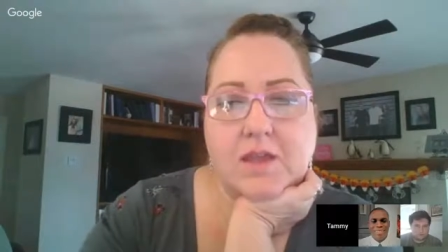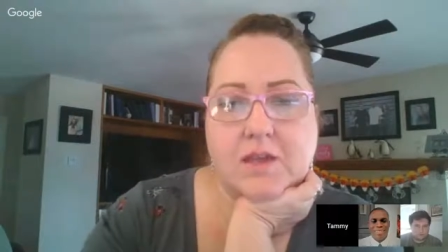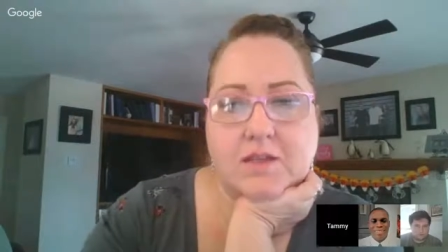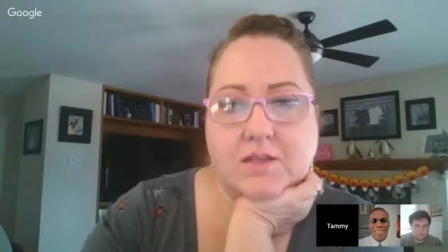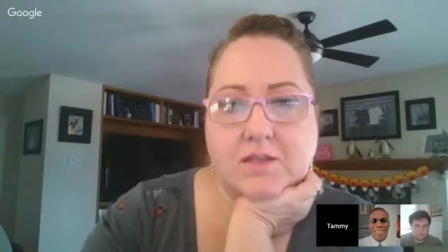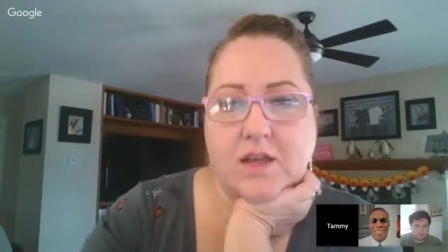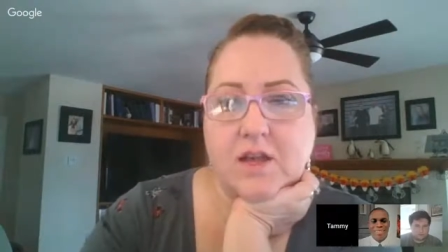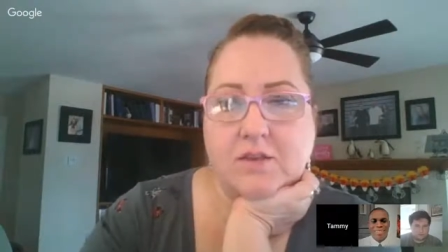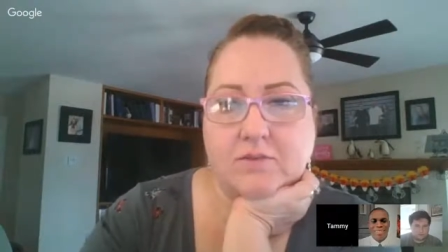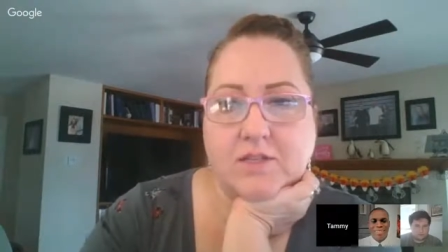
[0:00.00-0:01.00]
His
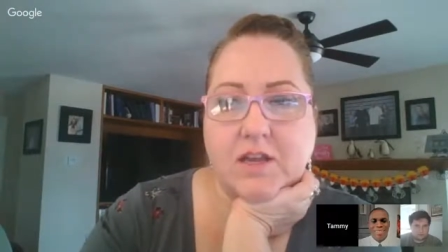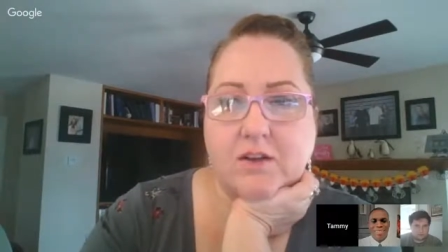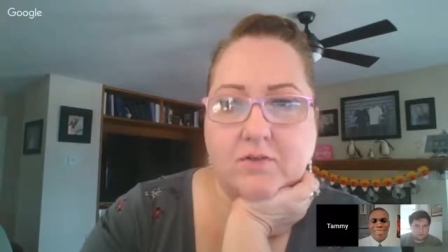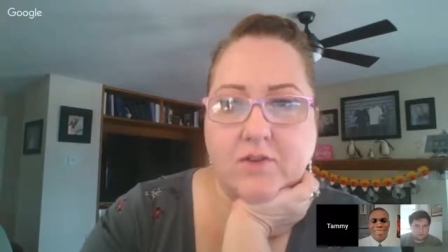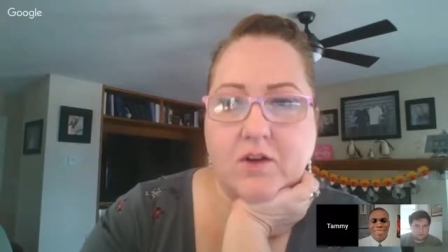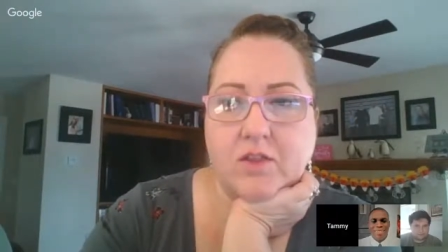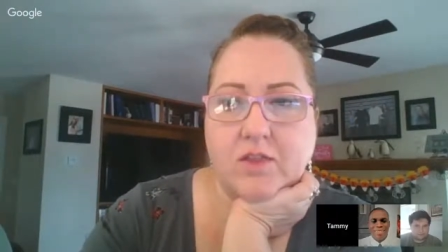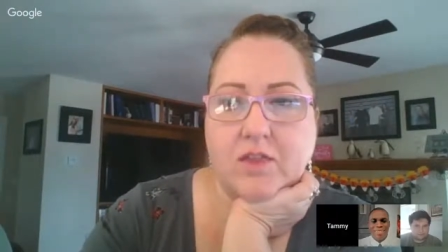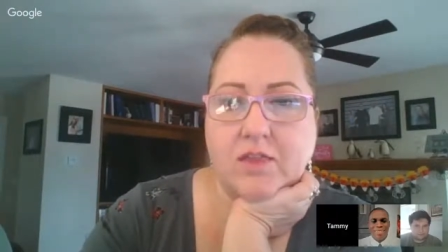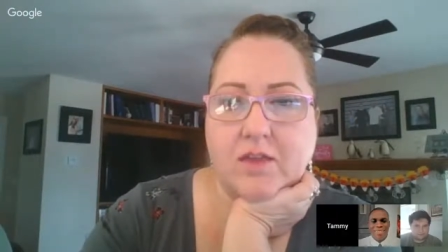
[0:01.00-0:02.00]
kind of downfall, the
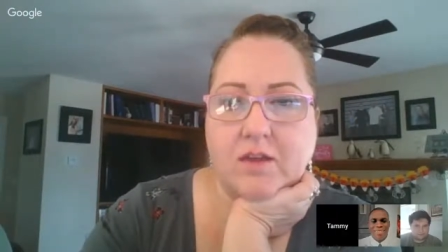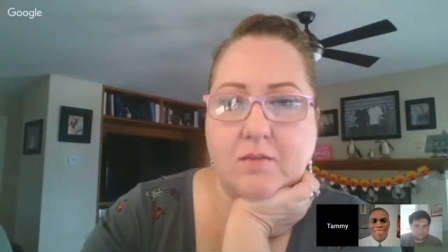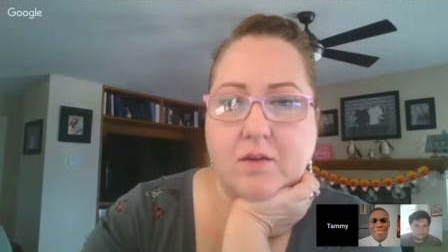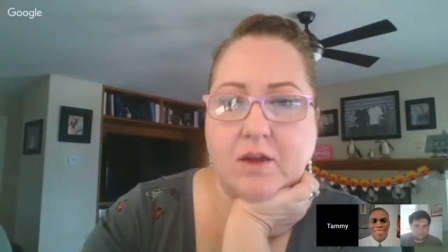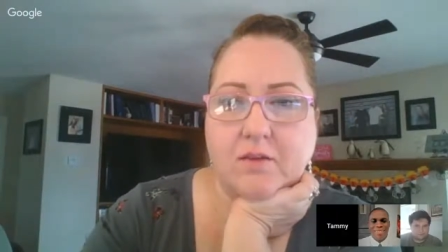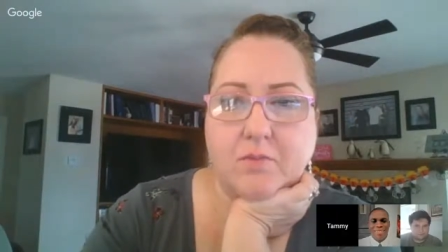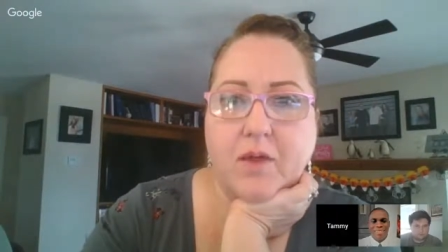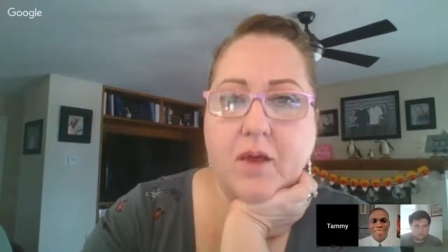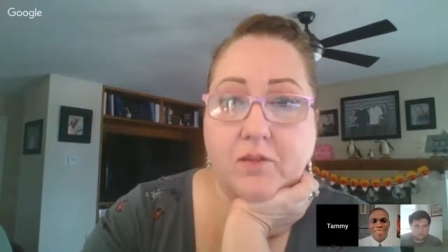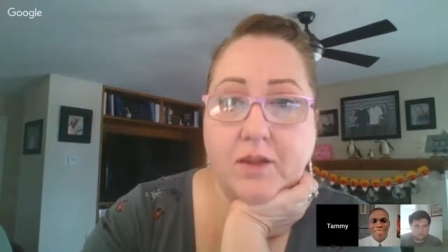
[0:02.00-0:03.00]
thing that kind of
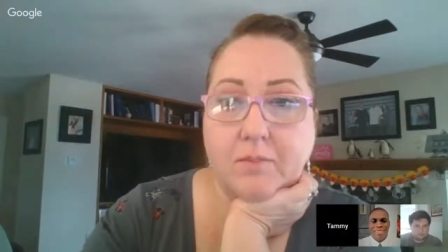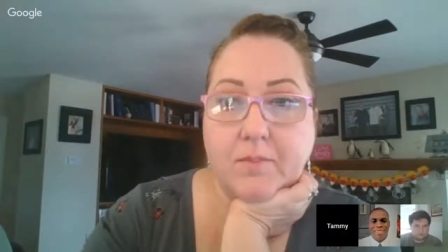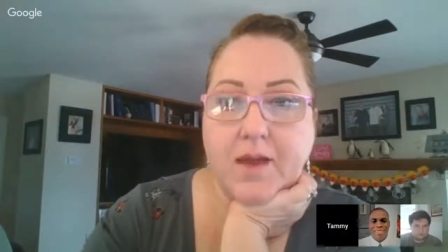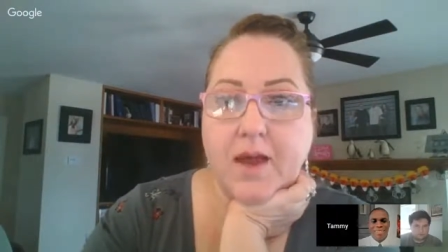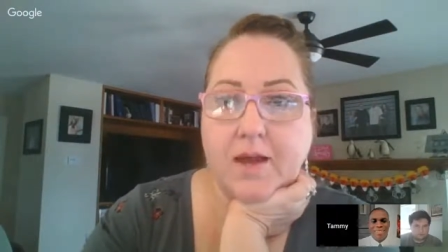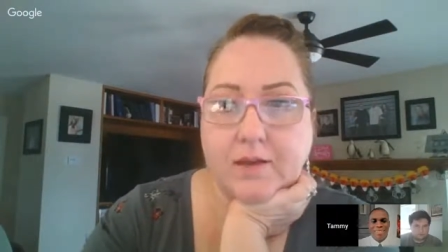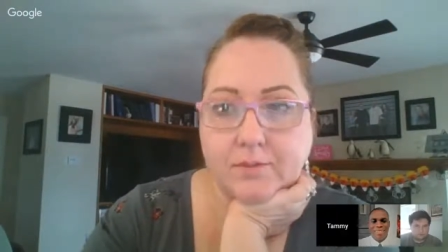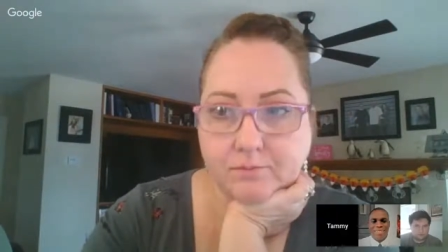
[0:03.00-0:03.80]
held him back,